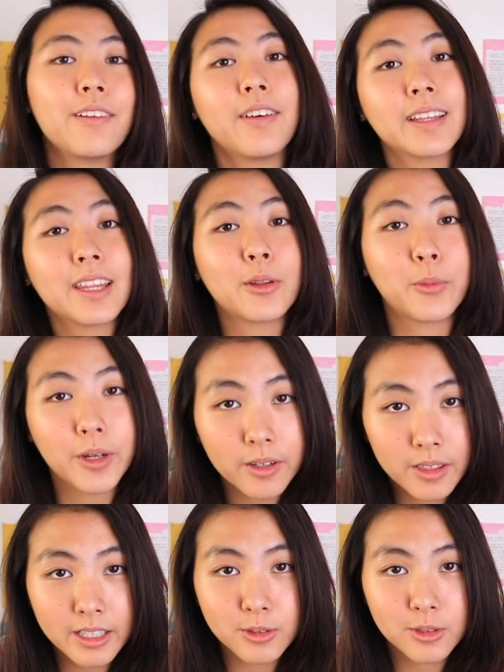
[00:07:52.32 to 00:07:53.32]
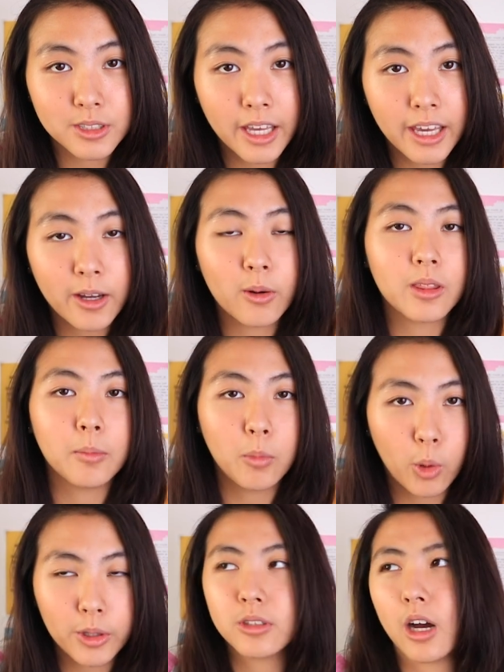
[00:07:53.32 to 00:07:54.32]
I find that the weirder things you say or the
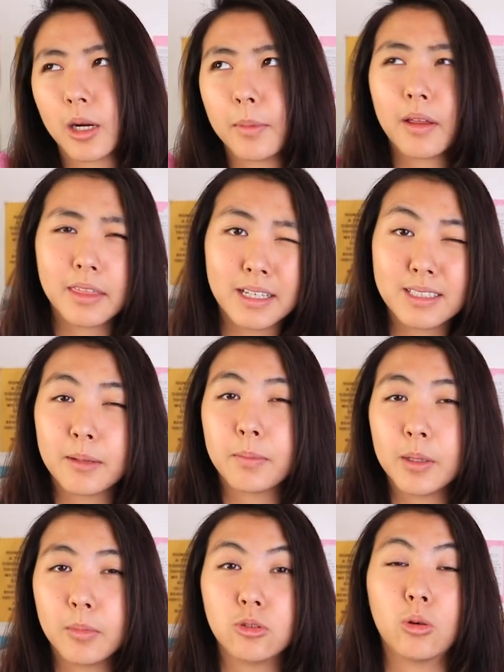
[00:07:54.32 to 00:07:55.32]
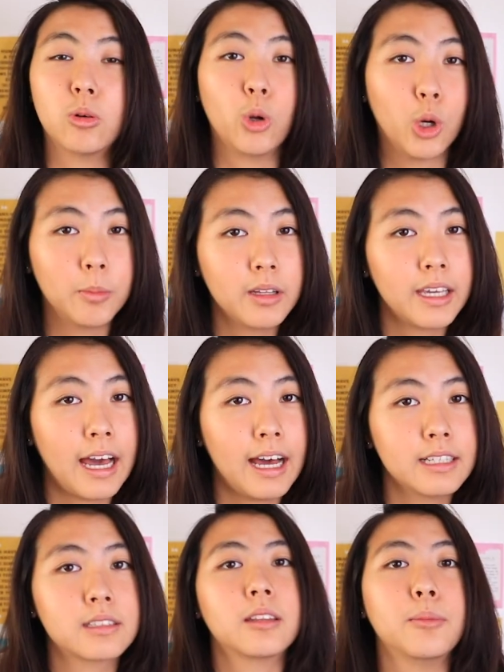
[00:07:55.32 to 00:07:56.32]
more you talk about things that people don't normally
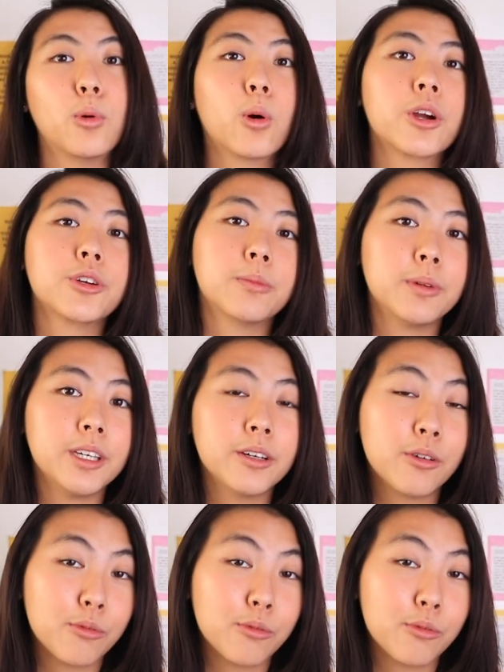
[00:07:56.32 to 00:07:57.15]
ask, the more you'll be